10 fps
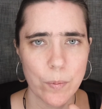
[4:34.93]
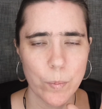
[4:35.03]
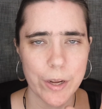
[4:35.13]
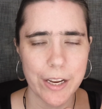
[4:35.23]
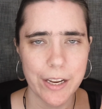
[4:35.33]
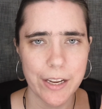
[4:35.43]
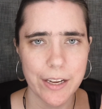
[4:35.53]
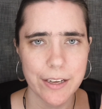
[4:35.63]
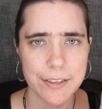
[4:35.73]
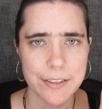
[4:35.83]

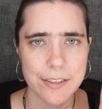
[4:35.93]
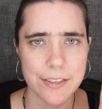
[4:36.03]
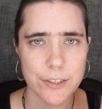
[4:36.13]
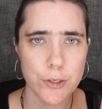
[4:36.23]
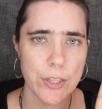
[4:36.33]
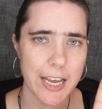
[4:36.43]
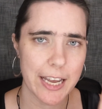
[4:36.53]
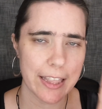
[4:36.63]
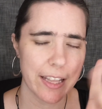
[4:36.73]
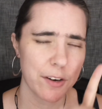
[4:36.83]
we do
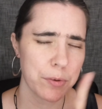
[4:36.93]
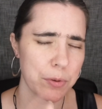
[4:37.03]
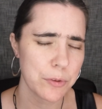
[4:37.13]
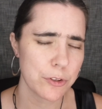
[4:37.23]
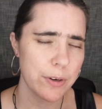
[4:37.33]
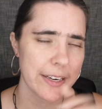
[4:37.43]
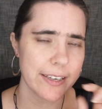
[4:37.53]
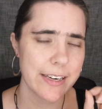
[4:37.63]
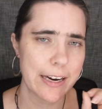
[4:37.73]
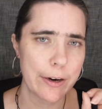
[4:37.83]
that, then I'll try
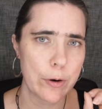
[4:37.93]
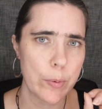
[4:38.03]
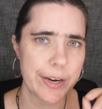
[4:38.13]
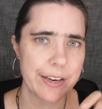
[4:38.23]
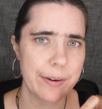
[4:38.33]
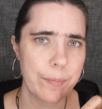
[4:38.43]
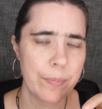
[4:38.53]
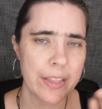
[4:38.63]
and narrow in.